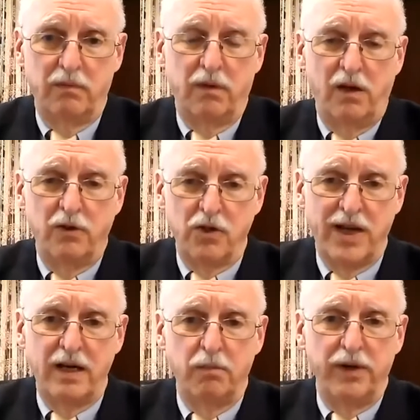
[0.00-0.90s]

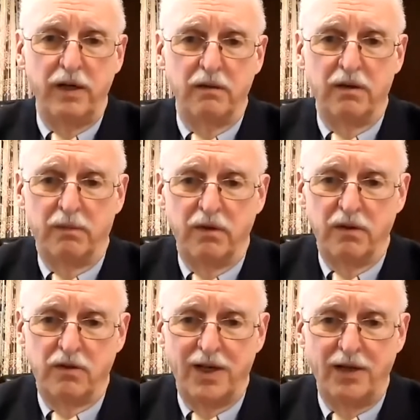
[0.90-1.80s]
understandably
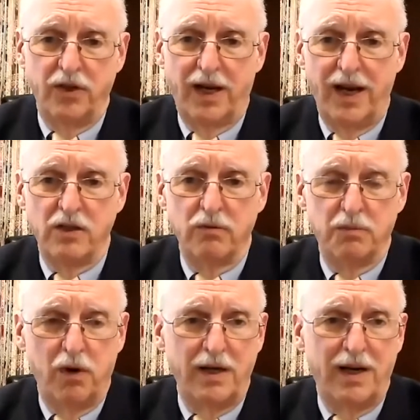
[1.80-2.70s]
said the case was
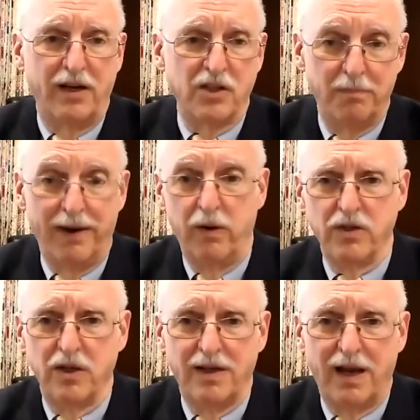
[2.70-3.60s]
brought on its
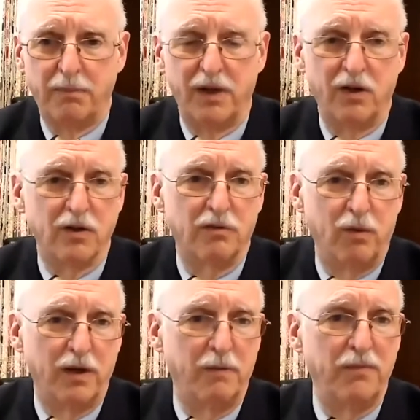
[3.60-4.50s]
merits and not because of
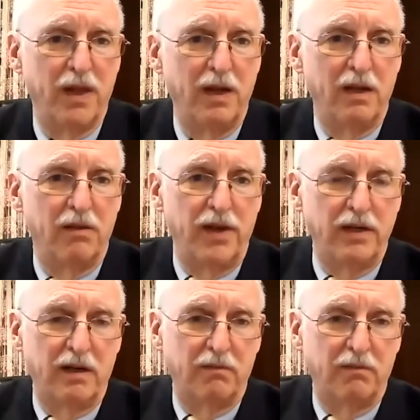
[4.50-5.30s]
what then